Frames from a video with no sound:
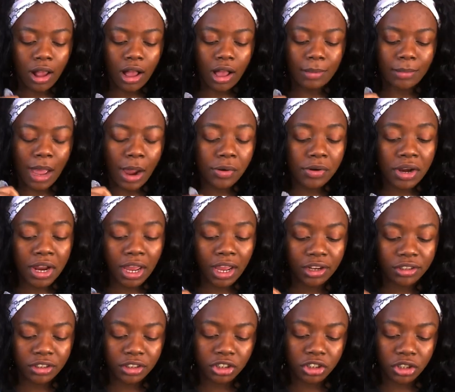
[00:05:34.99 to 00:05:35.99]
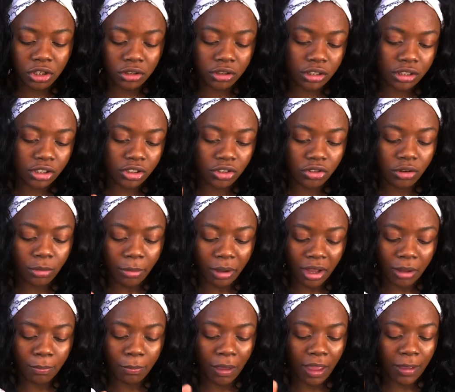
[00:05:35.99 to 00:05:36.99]
Um, I would hate to turn this into a
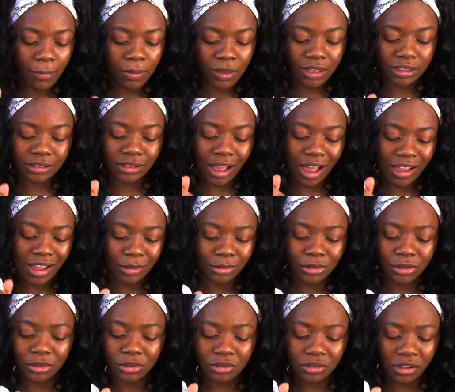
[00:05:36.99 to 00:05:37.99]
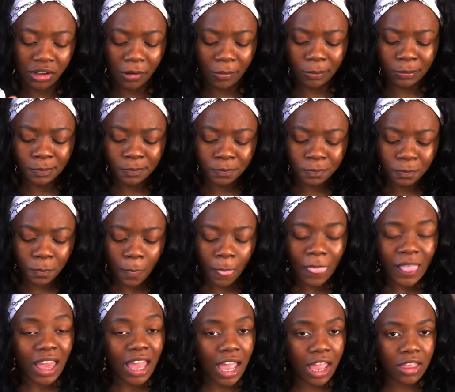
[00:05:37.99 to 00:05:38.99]
mukbang because I absolutely
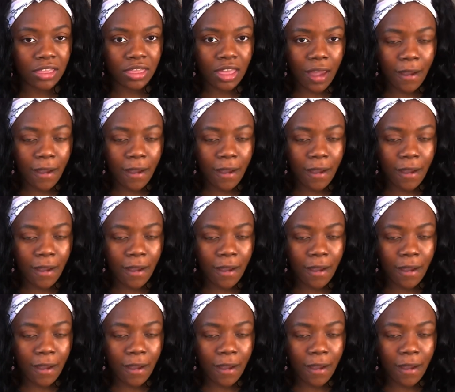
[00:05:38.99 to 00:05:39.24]
hate